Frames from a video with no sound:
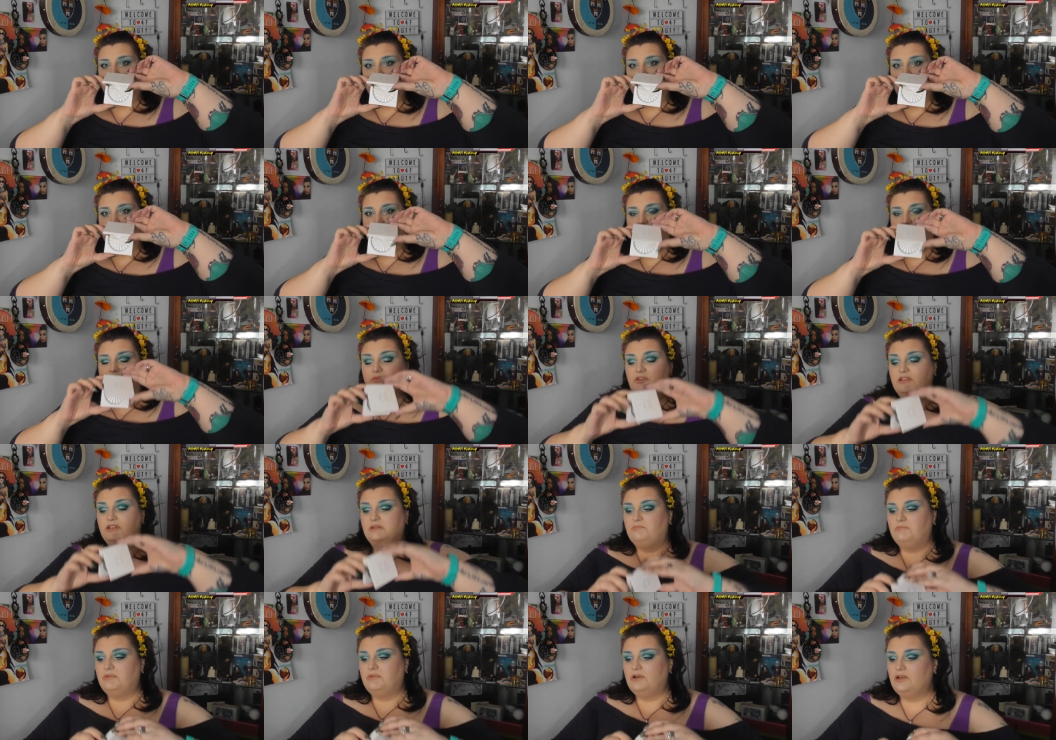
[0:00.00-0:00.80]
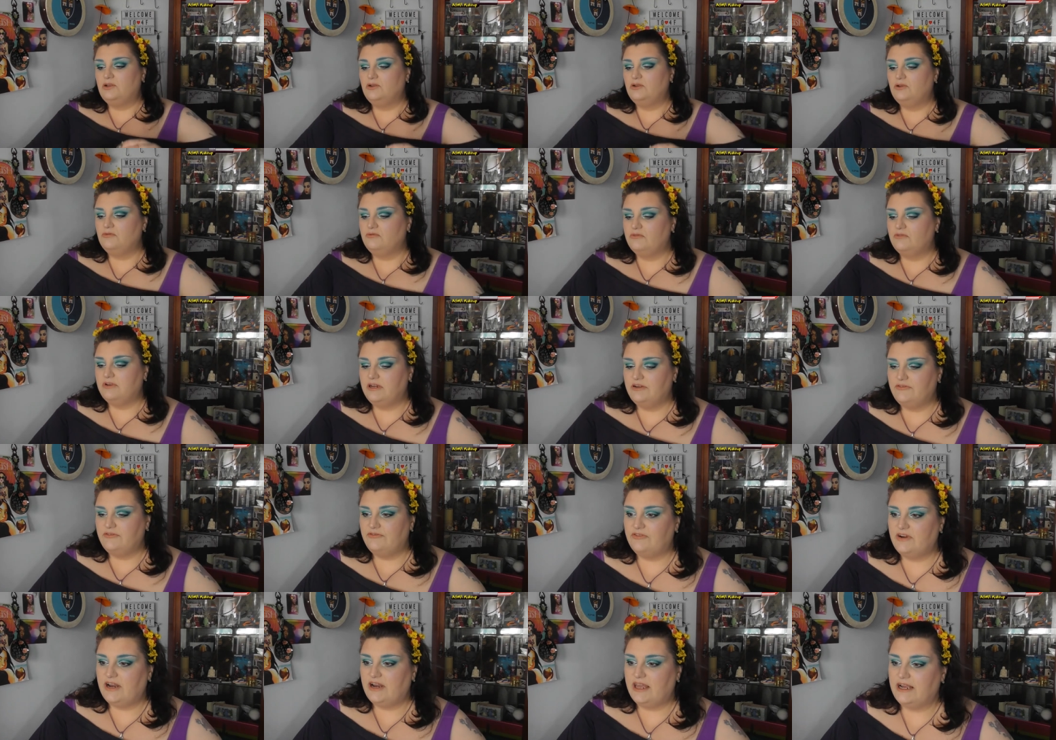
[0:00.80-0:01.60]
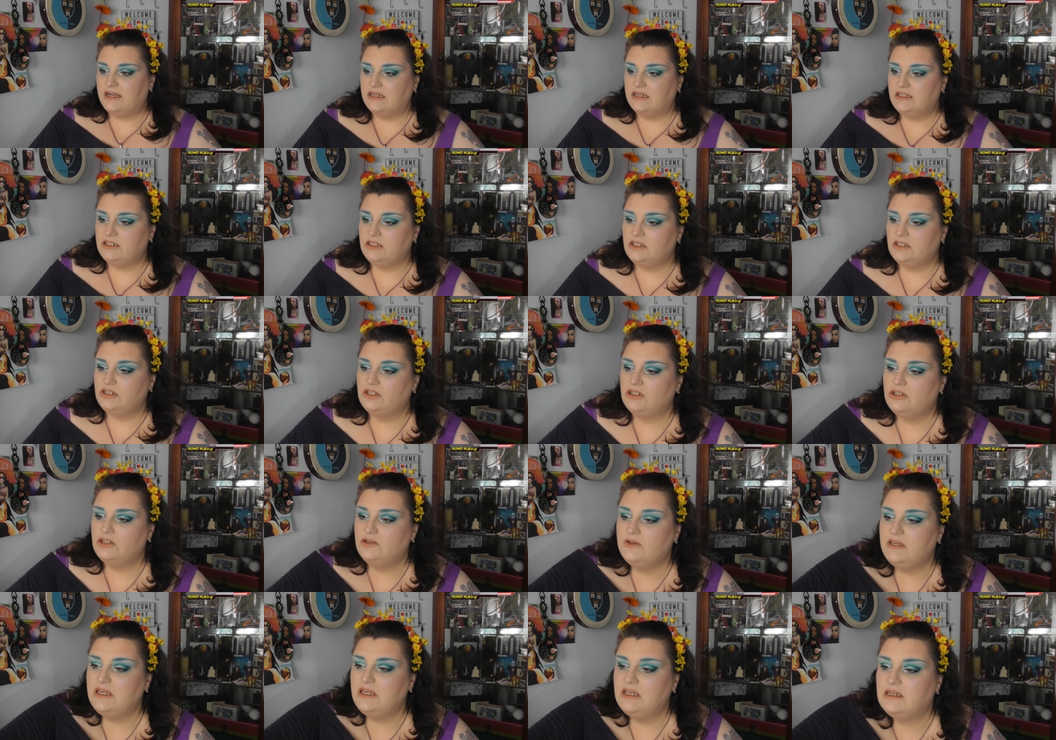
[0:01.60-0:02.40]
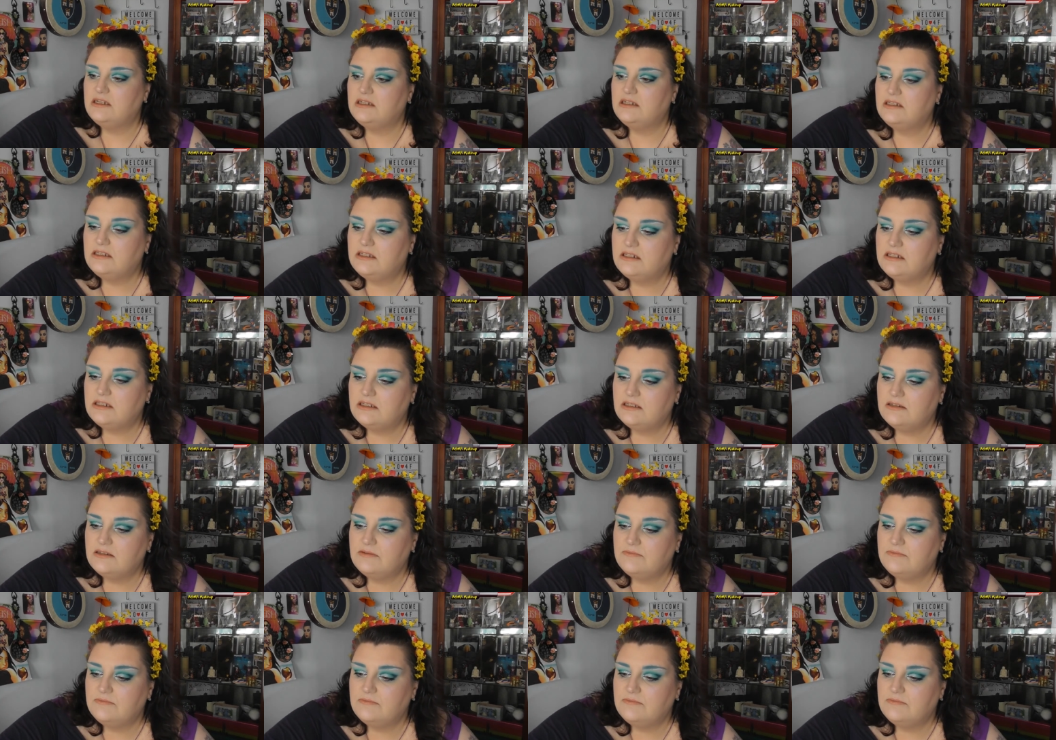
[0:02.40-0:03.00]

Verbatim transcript: one with the blue reflect to it.